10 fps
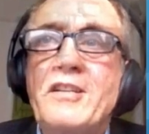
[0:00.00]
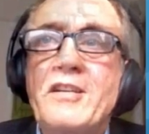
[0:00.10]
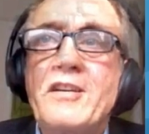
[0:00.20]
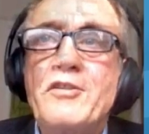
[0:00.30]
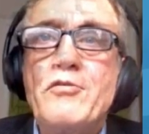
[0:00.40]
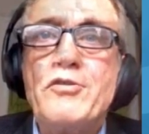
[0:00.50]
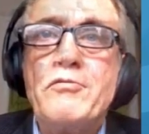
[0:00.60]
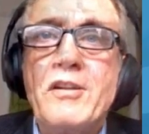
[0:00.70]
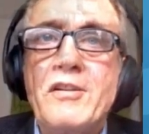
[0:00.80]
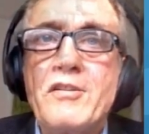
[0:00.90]
the
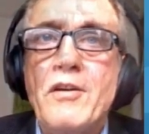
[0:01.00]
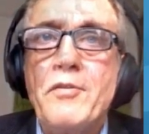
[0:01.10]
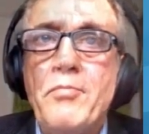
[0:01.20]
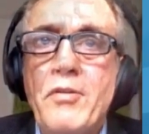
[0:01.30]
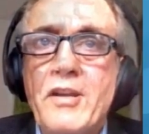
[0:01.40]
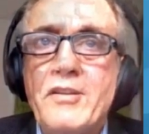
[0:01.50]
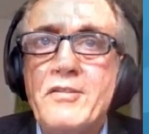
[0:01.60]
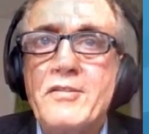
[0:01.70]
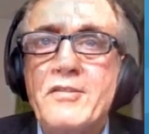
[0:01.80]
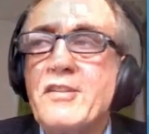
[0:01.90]
usual coffee break
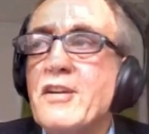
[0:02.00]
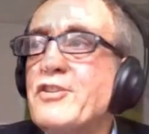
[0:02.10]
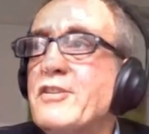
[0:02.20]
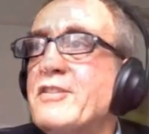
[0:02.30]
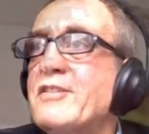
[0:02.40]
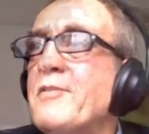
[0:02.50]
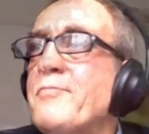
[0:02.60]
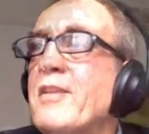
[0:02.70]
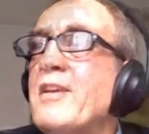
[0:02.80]
discussions.